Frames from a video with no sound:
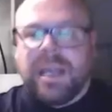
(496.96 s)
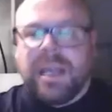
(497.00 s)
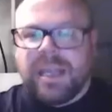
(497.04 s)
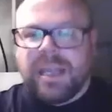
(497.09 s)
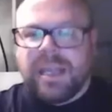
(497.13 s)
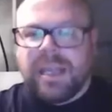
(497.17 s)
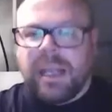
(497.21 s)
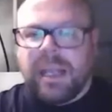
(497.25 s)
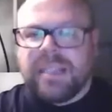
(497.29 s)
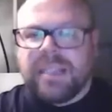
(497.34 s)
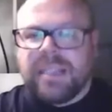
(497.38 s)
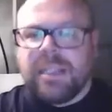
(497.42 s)

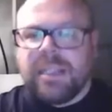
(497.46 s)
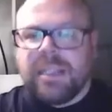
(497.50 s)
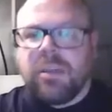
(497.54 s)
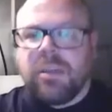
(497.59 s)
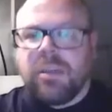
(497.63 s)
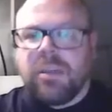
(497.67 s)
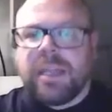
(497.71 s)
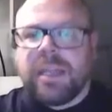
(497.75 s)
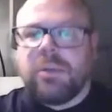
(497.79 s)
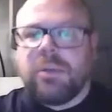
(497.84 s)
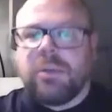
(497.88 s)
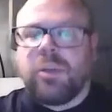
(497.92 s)
I still
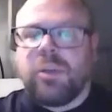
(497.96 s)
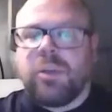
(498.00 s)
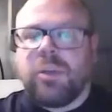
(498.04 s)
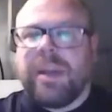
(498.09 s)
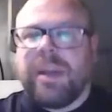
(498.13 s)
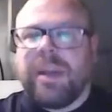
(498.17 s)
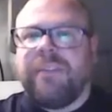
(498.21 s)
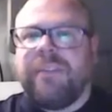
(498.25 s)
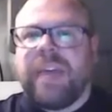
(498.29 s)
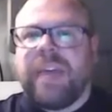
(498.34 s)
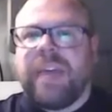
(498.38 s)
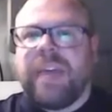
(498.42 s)
think
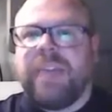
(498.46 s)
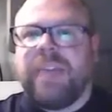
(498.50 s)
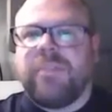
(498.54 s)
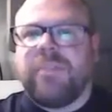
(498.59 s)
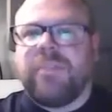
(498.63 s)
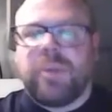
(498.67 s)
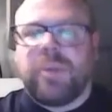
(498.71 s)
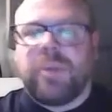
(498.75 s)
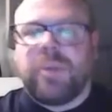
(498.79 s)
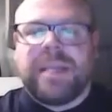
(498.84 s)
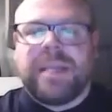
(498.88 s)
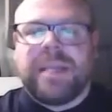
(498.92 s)
25,
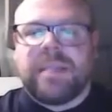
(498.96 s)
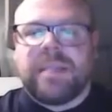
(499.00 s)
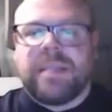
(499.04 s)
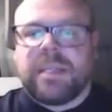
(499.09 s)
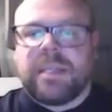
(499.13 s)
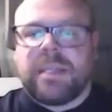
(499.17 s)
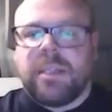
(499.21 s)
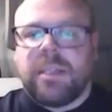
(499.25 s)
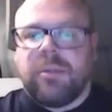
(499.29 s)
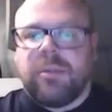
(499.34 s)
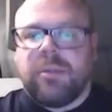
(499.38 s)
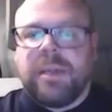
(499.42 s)

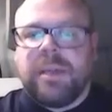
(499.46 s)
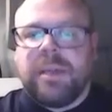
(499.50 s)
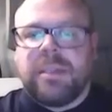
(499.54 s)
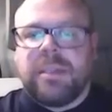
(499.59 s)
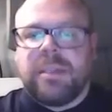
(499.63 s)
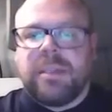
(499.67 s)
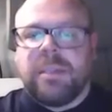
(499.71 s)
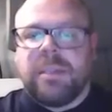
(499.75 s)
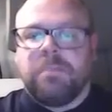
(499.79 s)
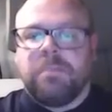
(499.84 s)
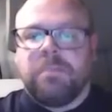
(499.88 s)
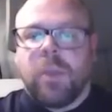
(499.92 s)
26
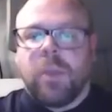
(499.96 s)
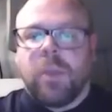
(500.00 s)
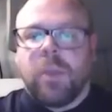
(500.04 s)
degrees